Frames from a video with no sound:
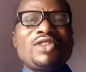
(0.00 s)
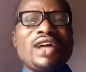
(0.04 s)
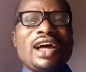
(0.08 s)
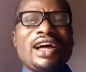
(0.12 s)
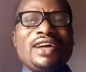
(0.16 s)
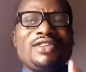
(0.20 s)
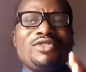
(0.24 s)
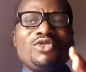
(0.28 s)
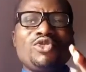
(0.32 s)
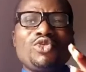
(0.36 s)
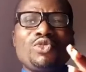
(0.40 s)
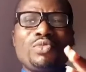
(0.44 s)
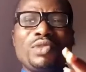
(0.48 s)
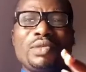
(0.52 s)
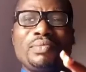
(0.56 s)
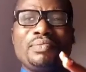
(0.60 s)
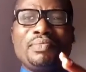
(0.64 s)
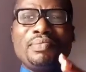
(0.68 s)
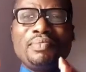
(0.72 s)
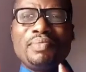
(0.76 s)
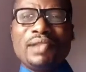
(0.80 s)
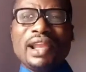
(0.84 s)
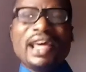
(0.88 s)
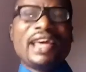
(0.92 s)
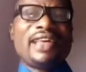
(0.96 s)
and you'll be
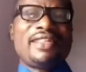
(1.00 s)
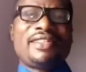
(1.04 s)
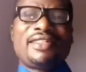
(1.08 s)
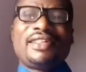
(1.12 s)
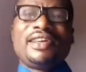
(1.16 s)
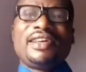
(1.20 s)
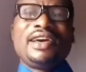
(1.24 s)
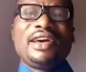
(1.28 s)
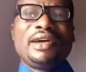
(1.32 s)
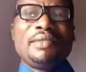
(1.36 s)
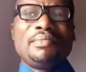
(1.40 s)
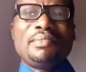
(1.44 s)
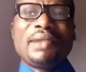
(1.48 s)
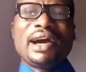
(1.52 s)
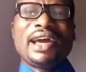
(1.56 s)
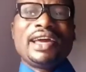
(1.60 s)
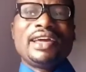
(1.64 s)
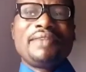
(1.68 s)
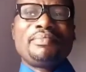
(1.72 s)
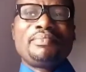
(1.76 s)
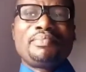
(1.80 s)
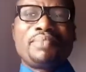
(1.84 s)
blessed by